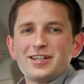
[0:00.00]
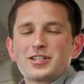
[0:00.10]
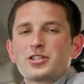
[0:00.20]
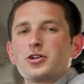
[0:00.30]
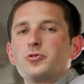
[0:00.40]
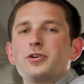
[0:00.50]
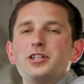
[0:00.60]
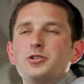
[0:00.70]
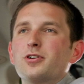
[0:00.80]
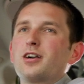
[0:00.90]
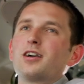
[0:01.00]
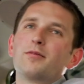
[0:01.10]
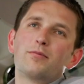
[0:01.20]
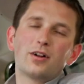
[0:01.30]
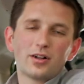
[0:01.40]
so when you
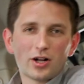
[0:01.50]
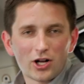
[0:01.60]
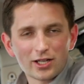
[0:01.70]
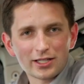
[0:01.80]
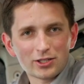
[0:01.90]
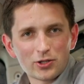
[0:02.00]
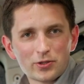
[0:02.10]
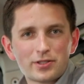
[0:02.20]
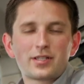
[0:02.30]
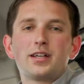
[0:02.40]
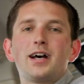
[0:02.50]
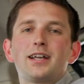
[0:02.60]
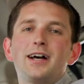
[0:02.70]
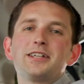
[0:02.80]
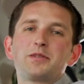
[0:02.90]
are hauling loads
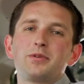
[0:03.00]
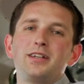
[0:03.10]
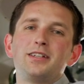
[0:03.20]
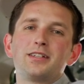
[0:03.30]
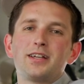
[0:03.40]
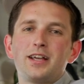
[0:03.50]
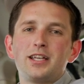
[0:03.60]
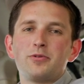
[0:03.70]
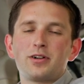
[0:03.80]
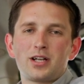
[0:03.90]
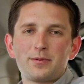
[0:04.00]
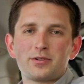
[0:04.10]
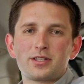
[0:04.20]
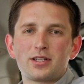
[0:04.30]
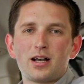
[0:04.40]
at high speeds and you want to come
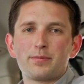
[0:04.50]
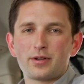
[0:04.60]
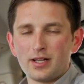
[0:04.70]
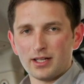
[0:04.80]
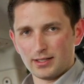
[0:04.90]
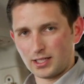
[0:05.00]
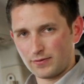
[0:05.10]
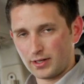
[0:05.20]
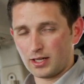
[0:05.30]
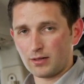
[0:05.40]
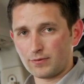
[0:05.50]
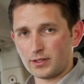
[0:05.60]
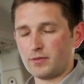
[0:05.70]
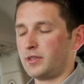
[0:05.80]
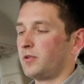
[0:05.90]
to a stop, that's very
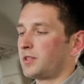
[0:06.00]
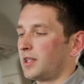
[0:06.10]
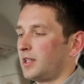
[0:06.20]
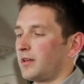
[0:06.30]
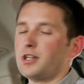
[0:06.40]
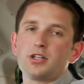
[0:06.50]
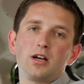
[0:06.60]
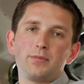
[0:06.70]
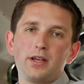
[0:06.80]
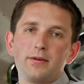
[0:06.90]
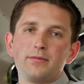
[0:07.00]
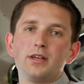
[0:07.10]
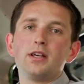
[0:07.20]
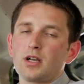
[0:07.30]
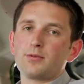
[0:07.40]
helpful in reducing your engine RPM
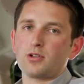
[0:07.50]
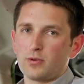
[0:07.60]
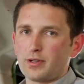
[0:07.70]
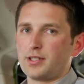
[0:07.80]
to come to a quicker